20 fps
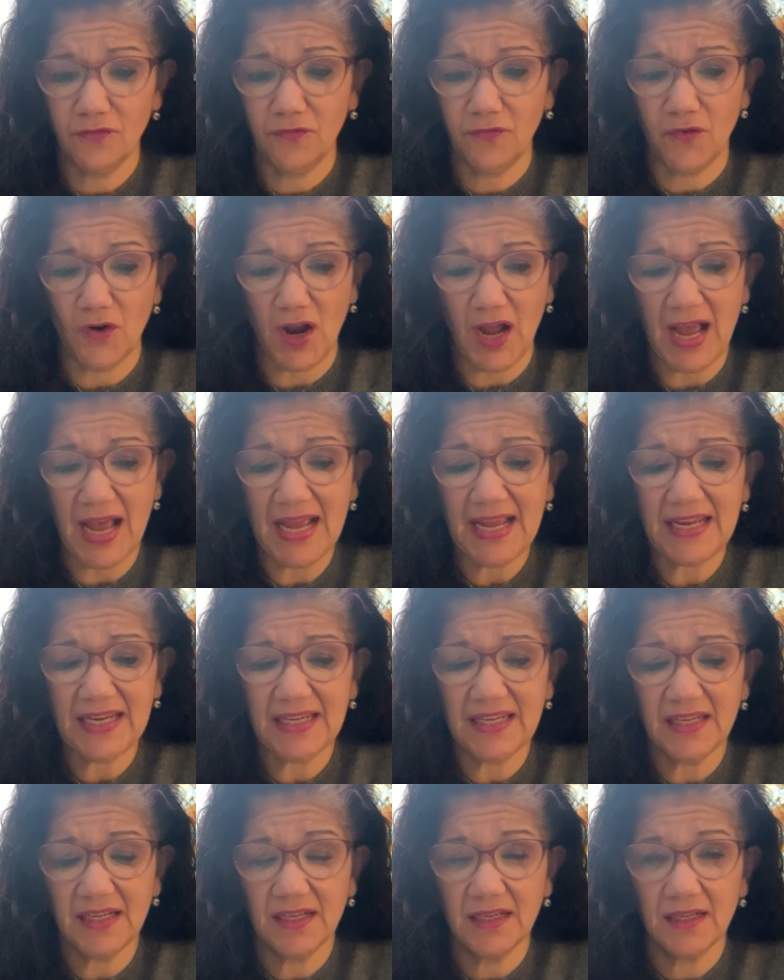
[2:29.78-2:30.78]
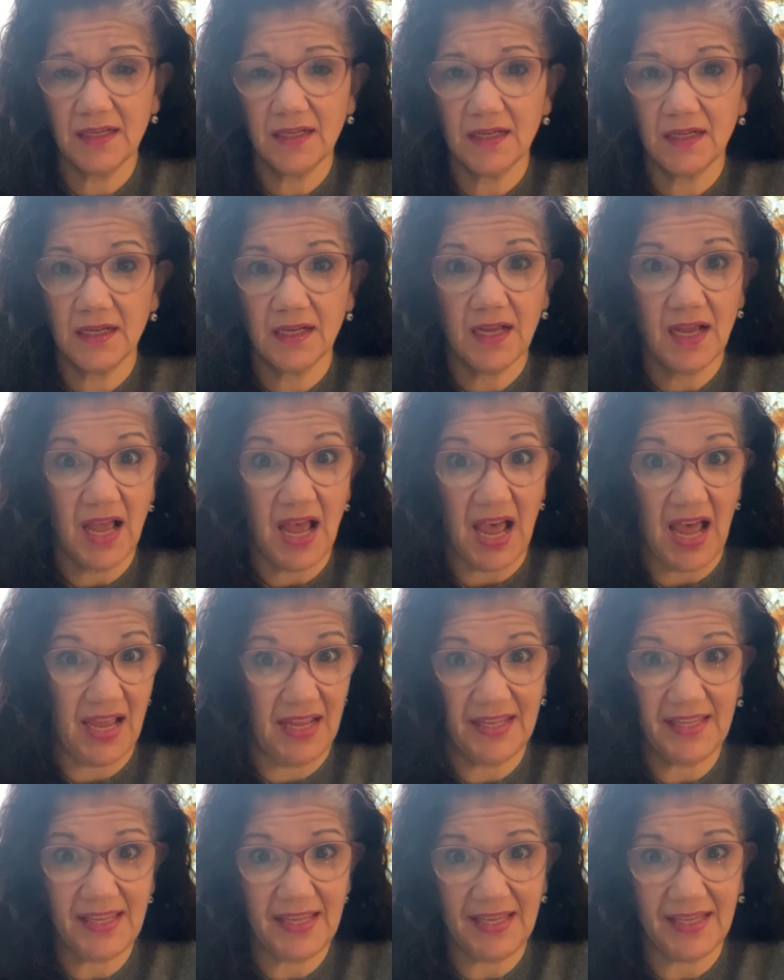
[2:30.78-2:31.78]
Fried? I
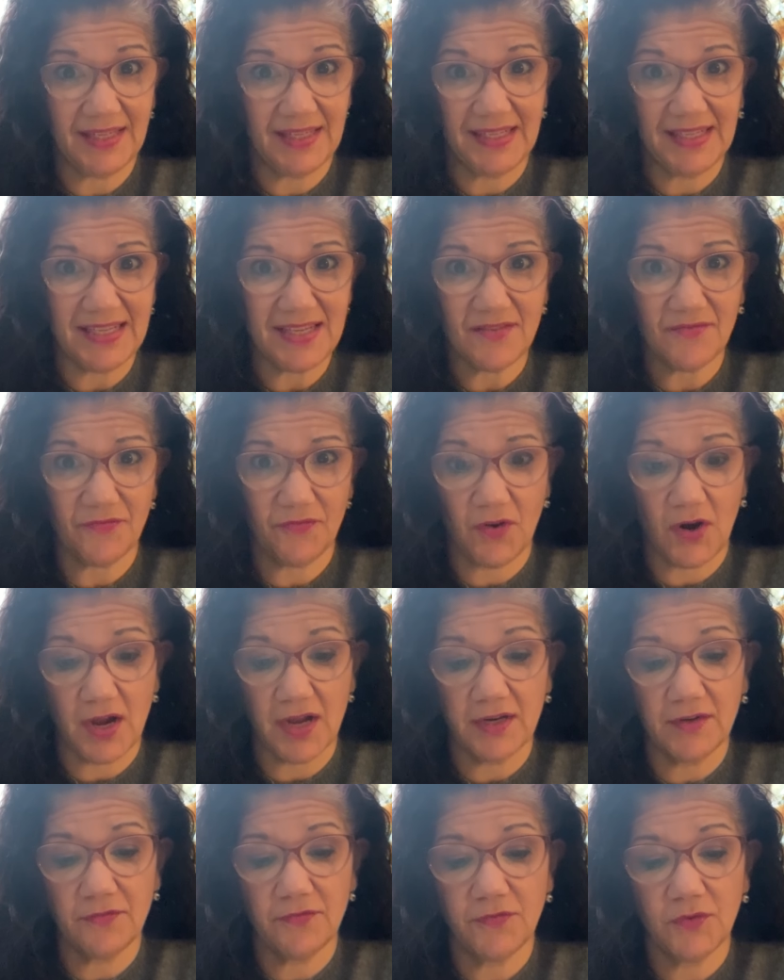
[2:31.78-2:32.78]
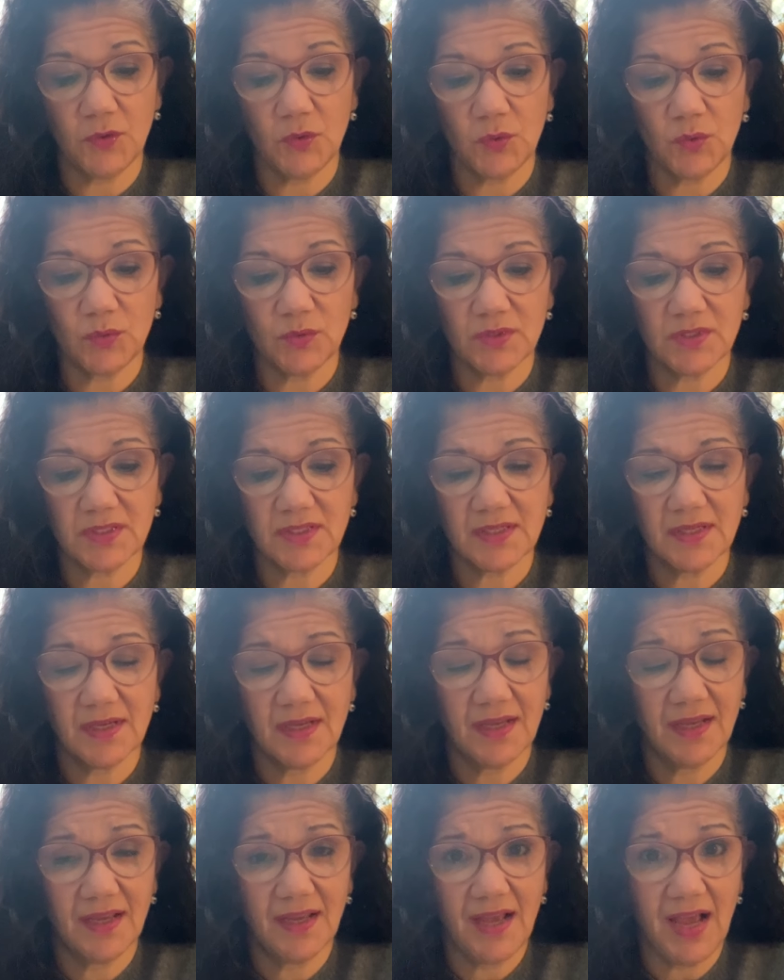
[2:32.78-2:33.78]
can't eat fried foods.
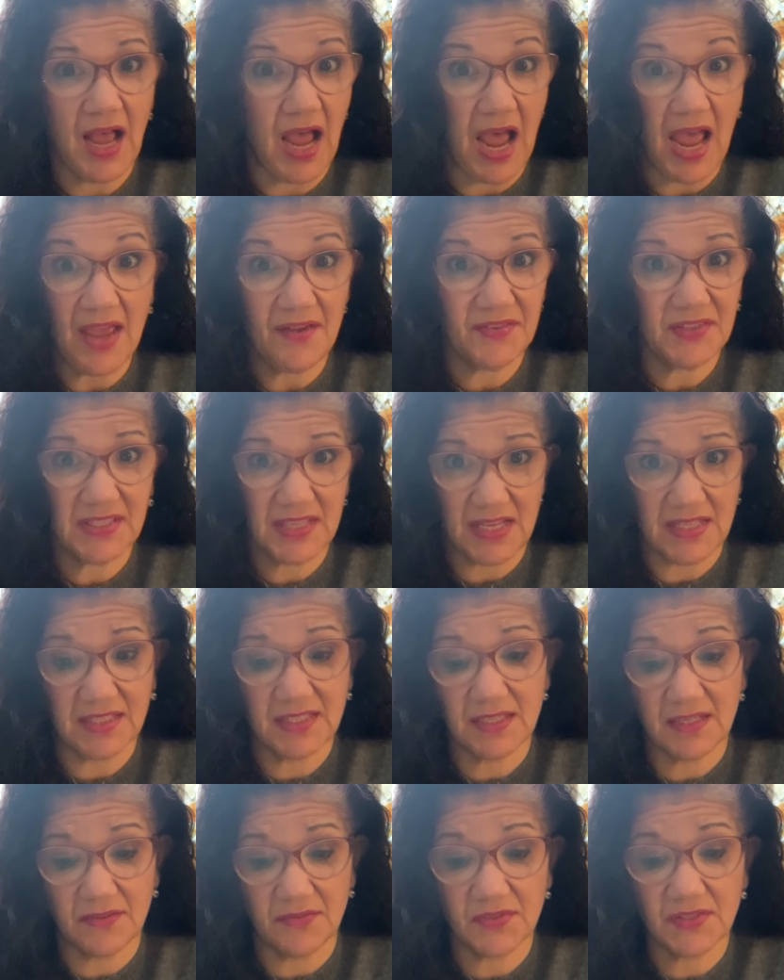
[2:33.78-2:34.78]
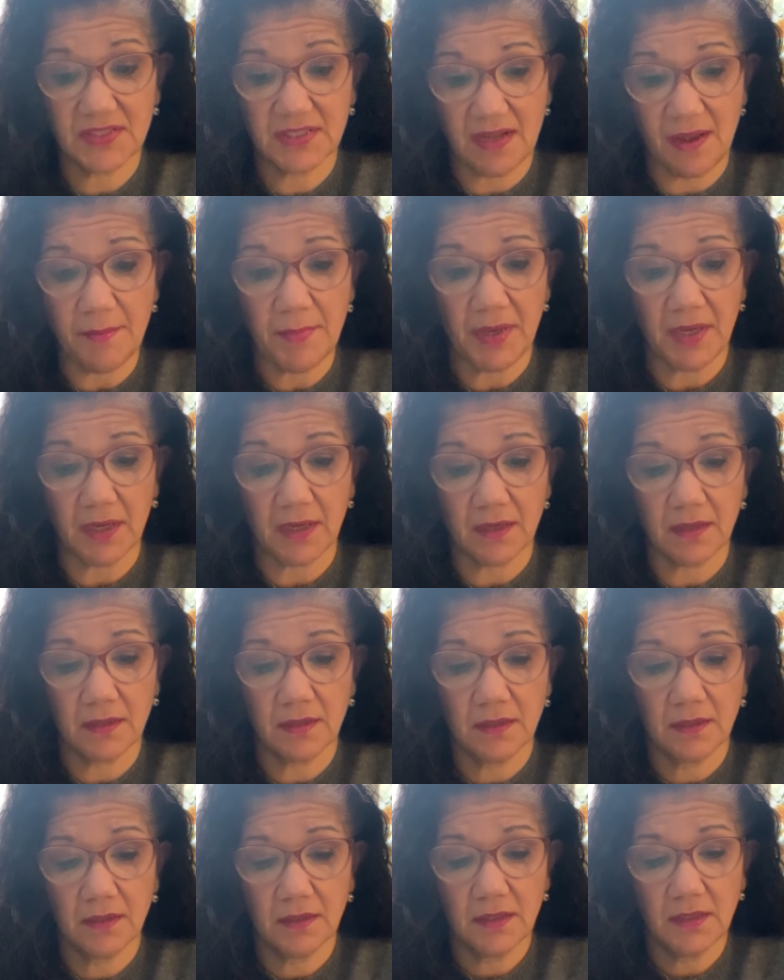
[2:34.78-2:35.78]
I have a sensitive stomach.
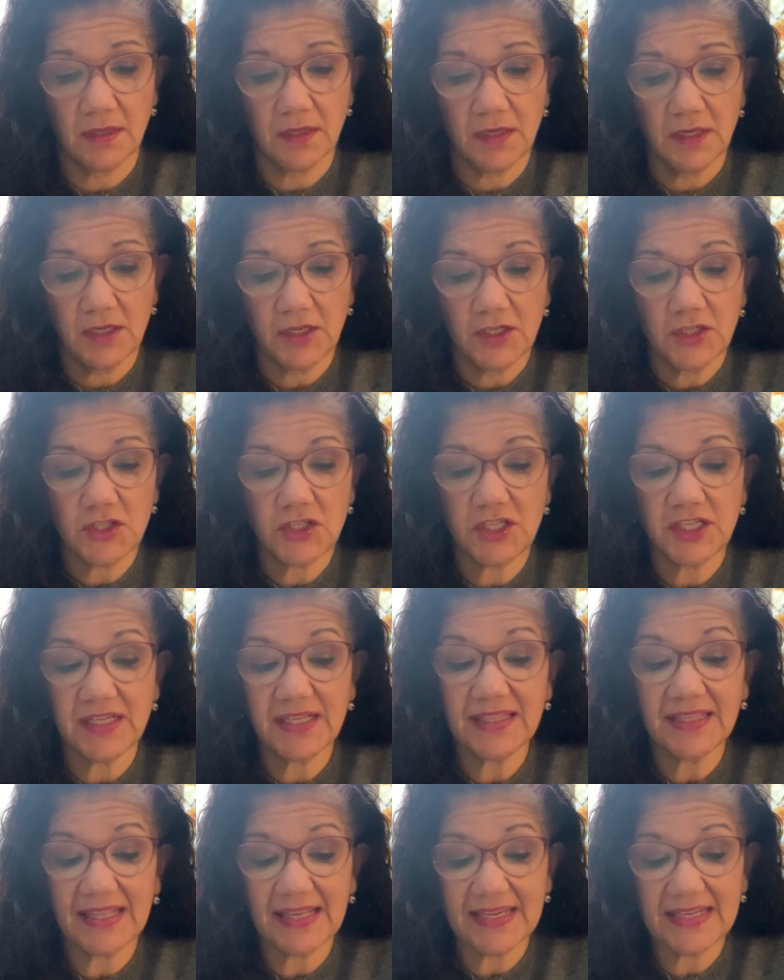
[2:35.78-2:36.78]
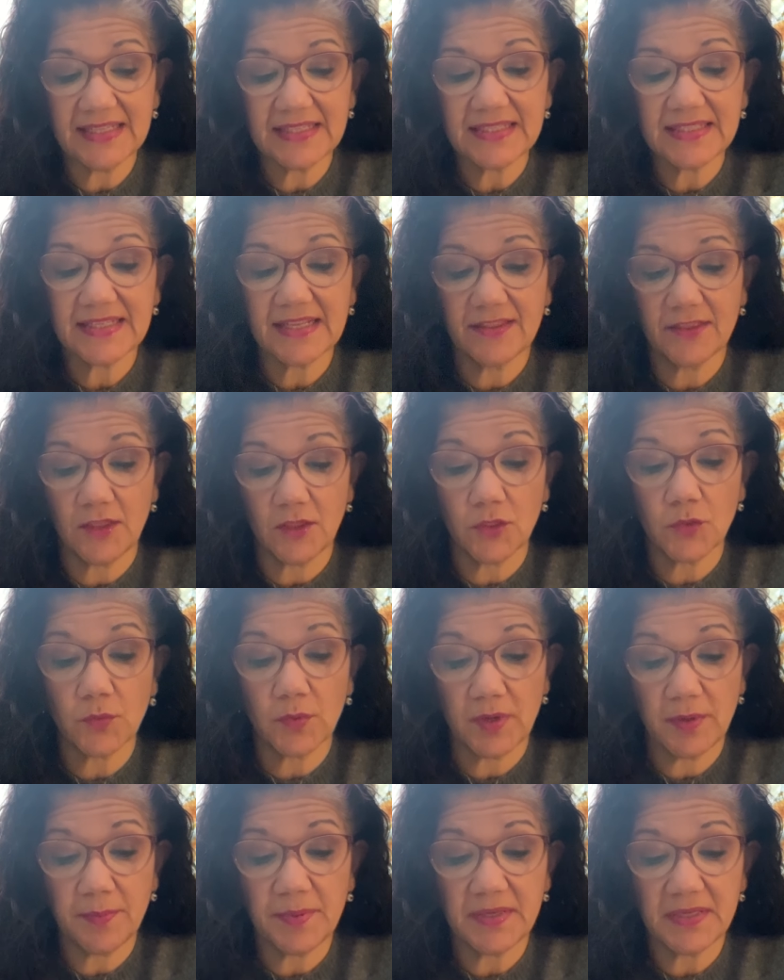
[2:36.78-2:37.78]
She glanced at the
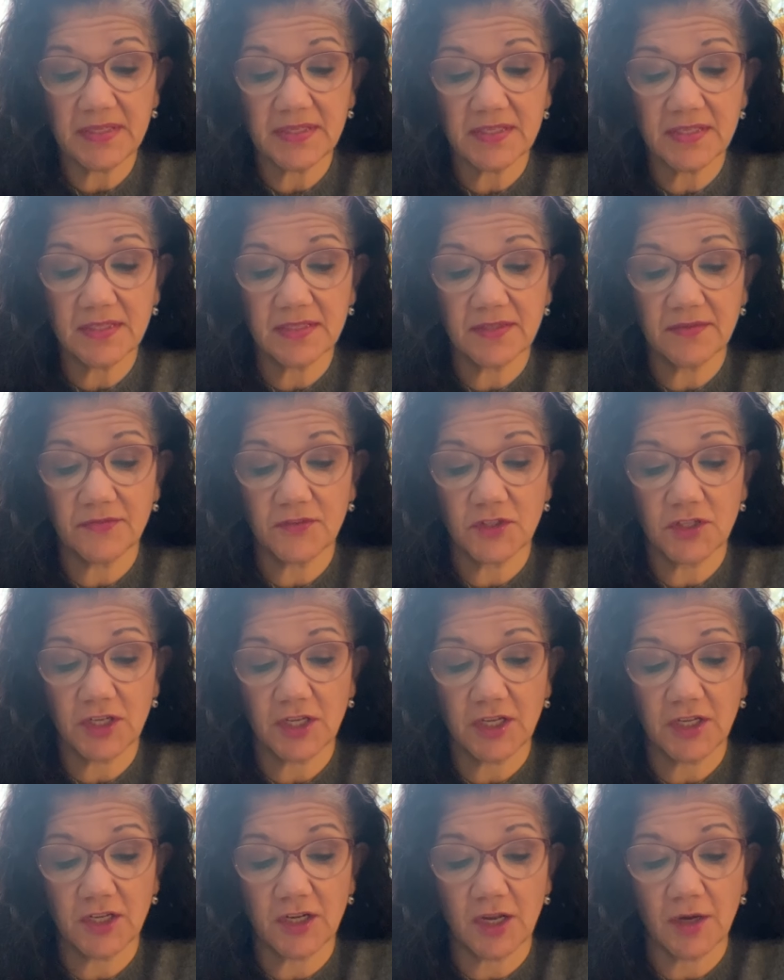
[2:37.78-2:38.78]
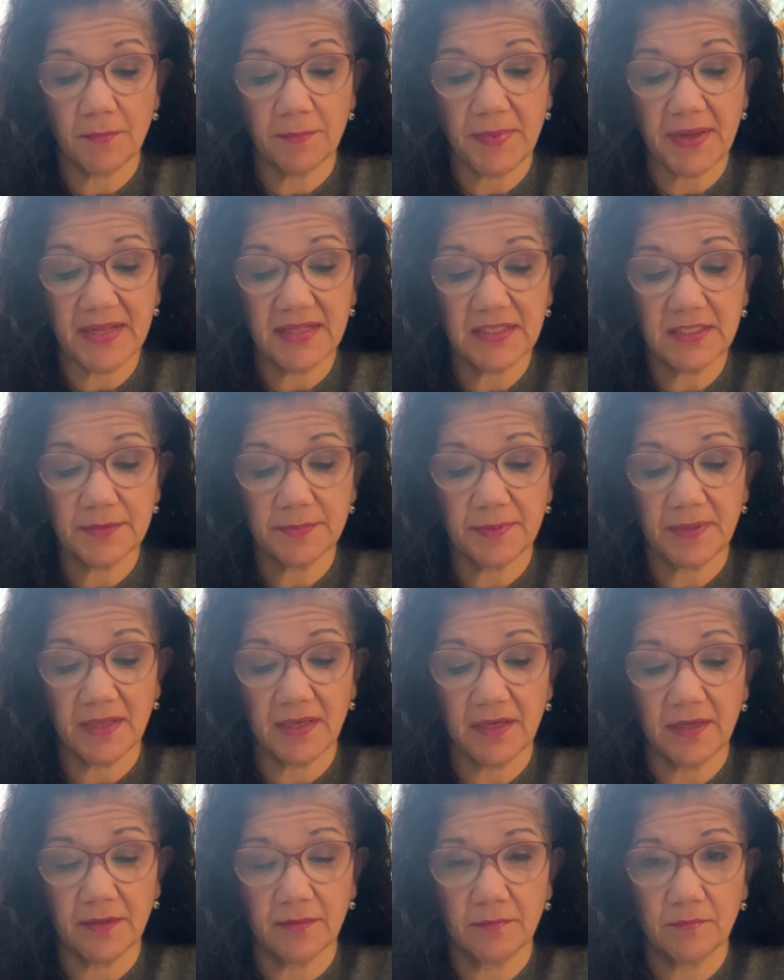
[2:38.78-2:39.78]
three pieces of chicken on Ben's
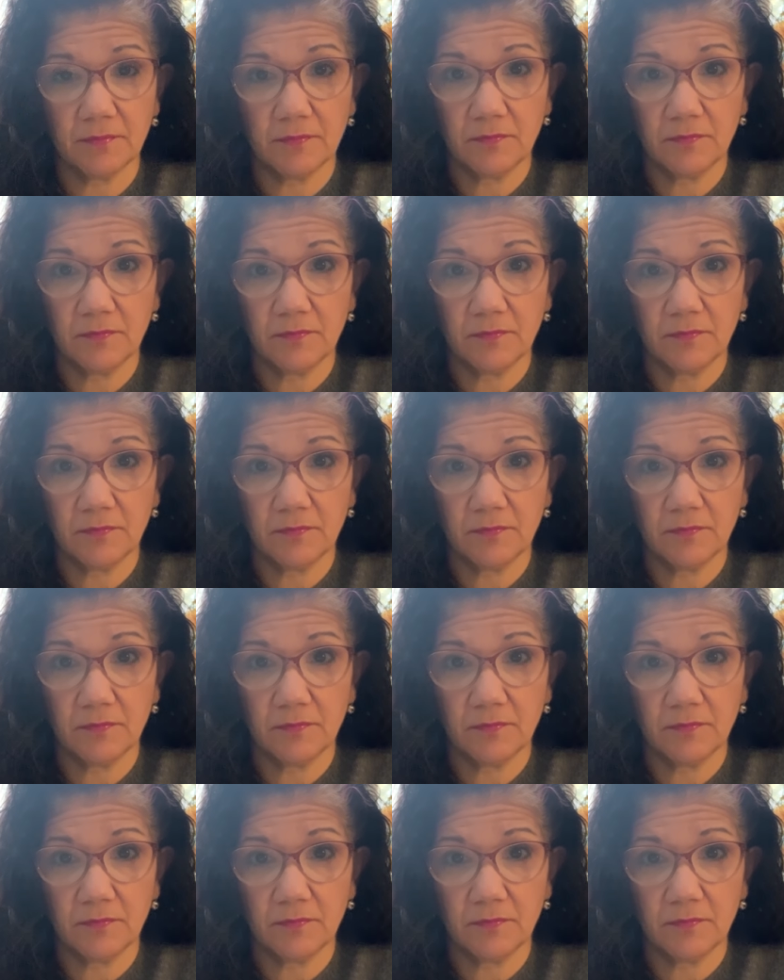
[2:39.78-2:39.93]
plate.